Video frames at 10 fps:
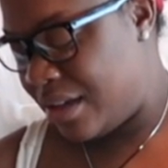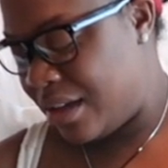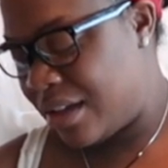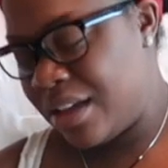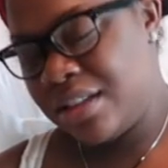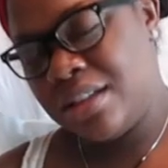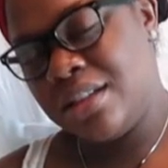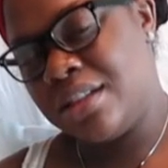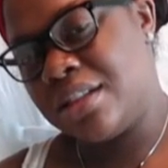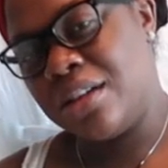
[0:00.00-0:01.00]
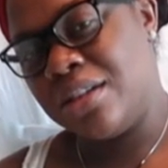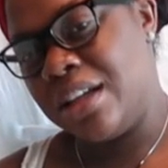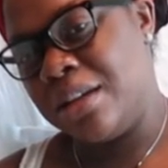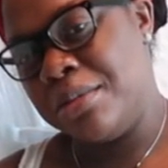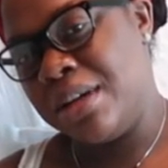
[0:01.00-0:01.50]
I think she just don't
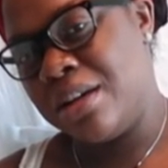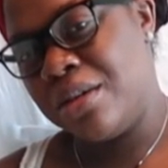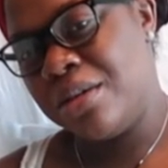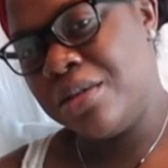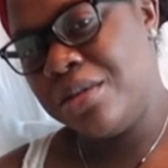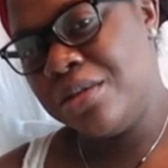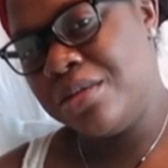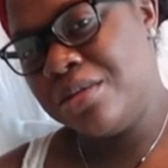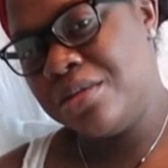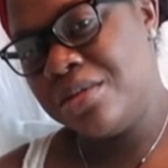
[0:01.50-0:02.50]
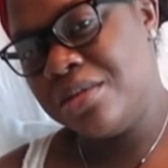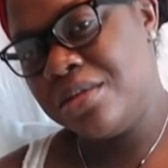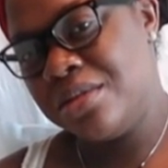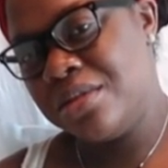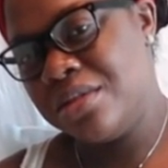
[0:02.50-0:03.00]
like to be cold.
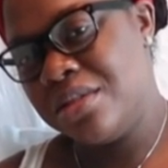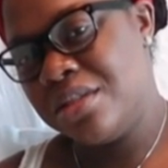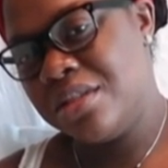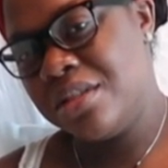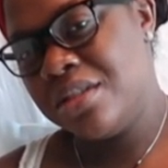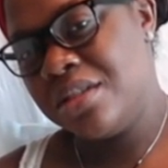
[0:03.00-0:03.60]
Yeah.